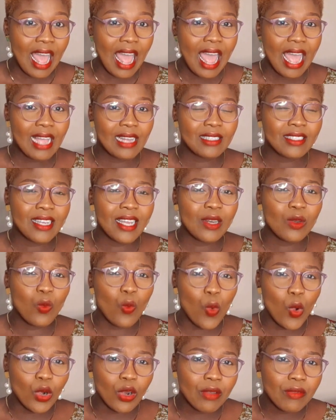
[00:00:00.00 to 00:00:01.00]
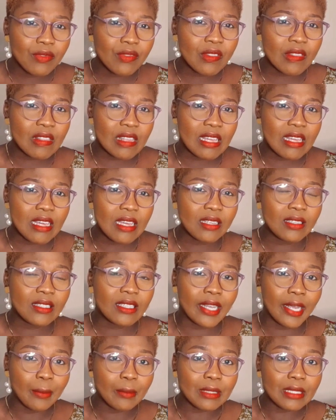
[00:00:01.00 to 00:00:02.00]
And in one of the
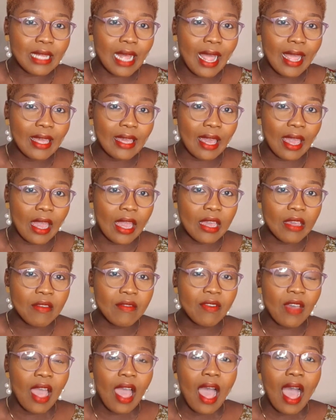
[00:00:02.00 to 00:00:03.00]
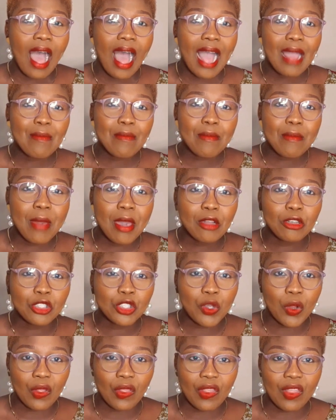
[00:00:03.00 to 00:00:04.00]
tips I gave, I
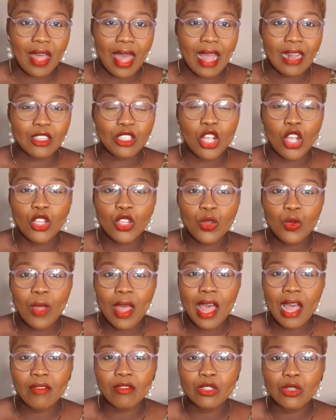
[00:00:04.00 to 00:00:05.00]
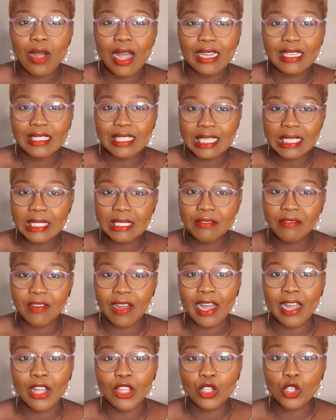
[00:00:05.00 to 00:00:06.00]
mentioned that you have to
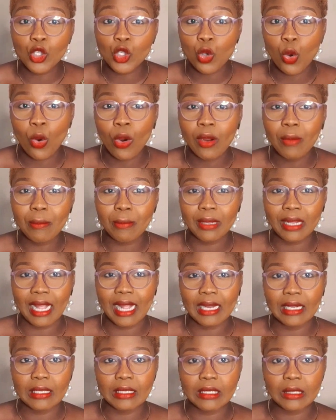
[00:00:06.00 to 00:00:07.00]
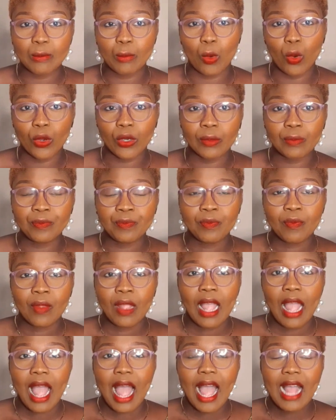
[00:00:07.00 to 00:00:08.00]
identify your blind spot.
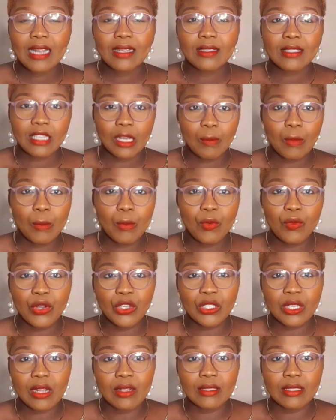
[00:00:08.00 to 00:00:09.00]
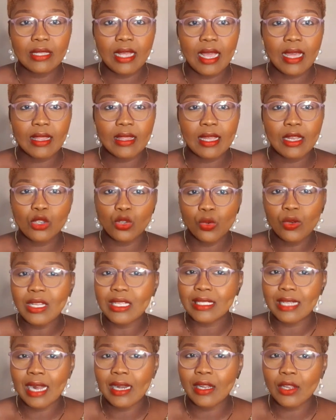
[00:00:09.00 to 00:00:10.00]
And some people reached out saying they don't
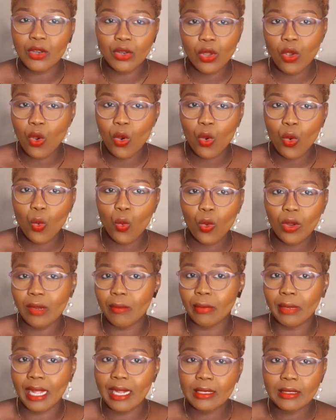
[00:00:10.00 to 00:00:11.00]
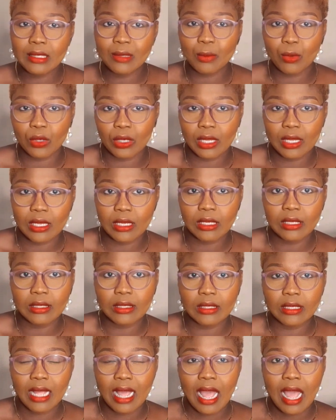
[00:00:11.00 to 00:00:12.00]
exactly know what a blind spot
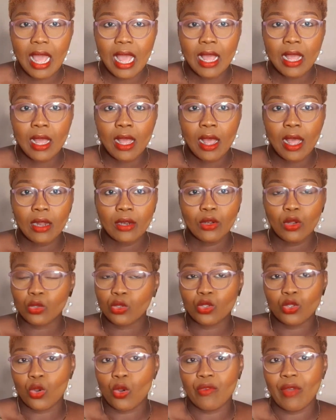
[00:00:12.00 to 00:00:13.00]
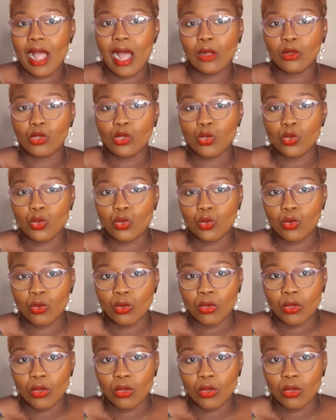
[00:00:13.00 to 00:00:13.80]
is, not to talk of how to